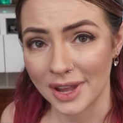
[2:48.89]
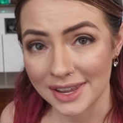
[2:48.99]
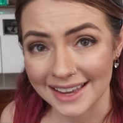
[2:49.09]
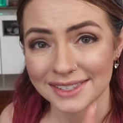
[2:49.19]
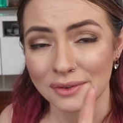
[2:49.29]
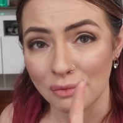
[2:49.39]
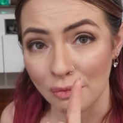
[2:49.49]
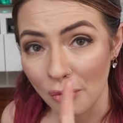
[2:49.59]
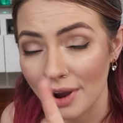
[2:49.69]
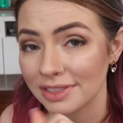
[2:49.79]
Yes,
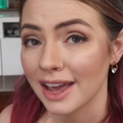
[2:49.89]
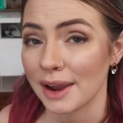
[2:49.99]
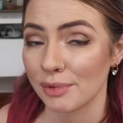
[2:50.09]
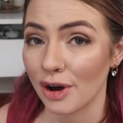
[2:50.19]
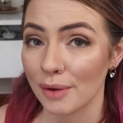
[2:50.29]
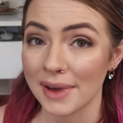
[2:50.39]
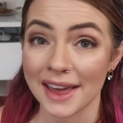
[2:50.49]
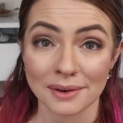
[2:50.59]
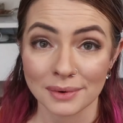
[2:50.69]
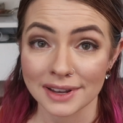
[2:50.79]
one light bulb,
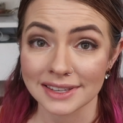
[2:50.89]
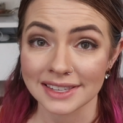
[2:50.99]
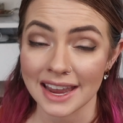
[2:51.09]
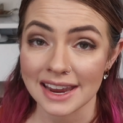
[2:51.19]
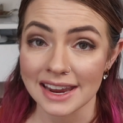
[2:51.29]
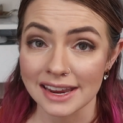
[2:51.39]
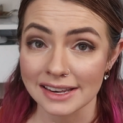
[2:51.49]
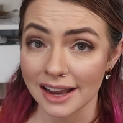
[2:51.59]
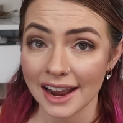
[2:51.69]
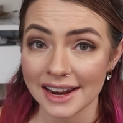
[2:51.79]
and it was a
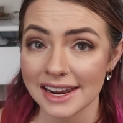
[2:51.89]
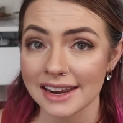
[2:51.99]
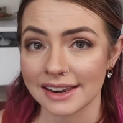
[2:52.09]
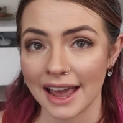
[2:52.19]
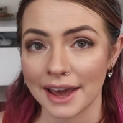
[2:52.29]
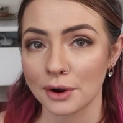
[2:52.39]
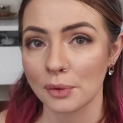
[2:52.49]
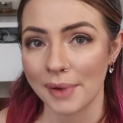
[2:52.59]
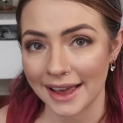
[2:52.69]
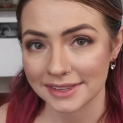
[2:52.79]
tiny nano
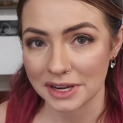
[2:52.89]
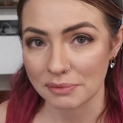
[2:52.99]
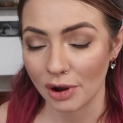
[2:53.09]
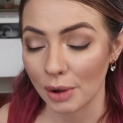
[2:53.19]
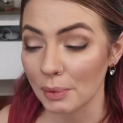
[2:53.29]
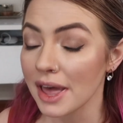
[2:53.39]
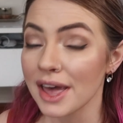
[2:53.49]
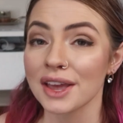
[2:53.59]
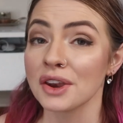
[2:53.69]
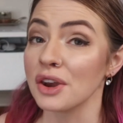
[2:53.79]
basking bulb,
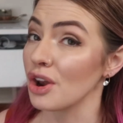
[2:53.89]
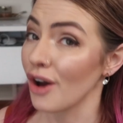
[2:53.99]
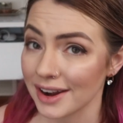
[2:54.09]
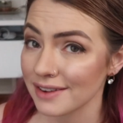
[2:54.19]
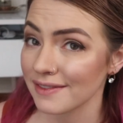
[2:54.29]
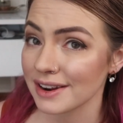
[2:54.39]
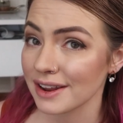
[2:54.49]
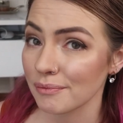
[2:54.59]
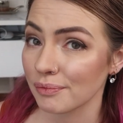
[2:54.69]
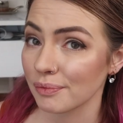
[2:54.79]
not
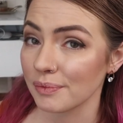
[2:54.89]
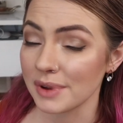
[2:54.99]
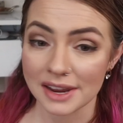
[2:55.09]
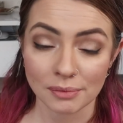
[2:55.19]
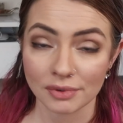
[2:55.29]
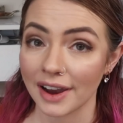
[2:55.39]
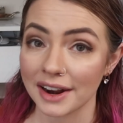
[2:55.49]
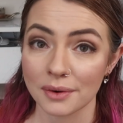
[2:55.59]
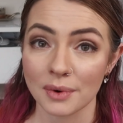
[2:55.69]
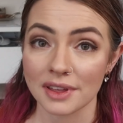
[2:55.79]
even being
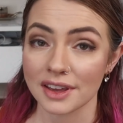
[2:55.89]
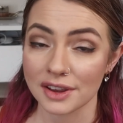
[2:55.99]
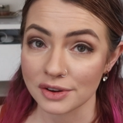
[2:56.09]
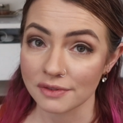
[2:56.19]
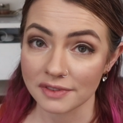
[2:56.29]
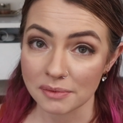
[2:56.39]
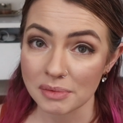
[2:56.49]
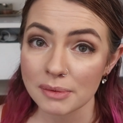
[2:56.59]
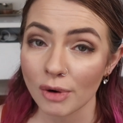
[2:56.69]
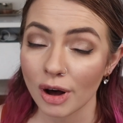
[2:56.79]
provided with a
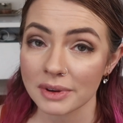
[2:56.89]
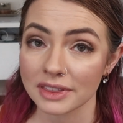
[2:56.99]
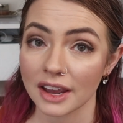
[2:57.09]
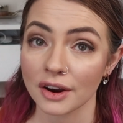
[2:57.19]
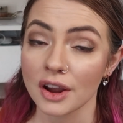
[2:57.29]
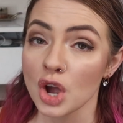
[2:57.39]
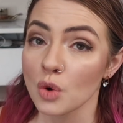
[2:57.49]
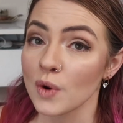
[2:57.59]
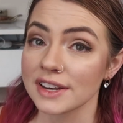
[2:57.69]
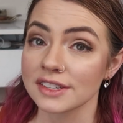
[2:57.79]
UVB bulb at there,
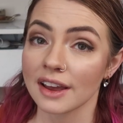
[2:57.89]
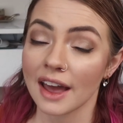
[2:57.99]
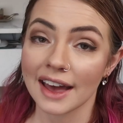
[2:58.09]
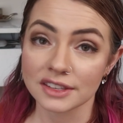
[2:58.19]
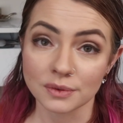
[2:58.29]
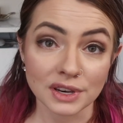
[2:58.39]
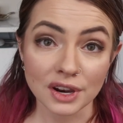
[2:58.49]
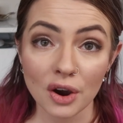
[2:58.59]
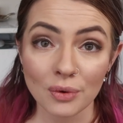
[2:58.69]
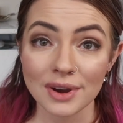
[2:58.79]
which, as we
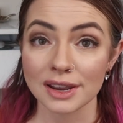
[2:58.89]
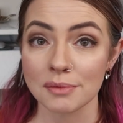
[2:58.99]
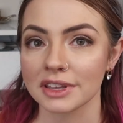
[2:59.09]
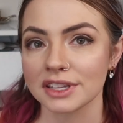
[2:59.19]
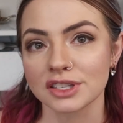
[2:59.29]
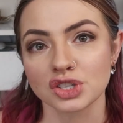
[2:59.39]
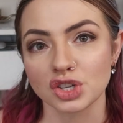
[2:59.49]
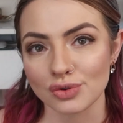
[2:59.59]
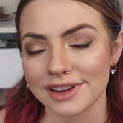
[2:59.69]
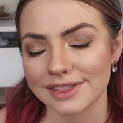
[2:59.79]
know, chameleons
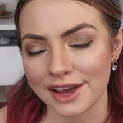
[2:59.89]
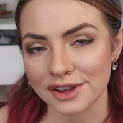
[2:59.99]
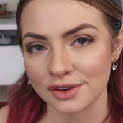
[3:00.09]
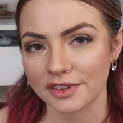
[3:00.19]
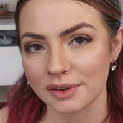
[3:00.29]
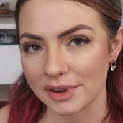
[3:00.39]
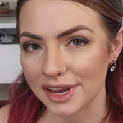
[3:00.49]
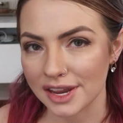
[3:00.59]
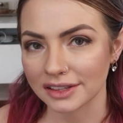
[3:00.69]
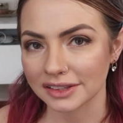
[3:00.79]
do need that
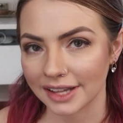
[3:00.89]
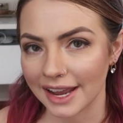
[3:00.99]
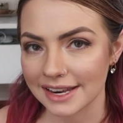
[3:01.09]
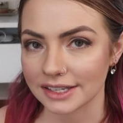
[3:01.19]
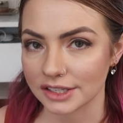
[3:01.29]
UVB light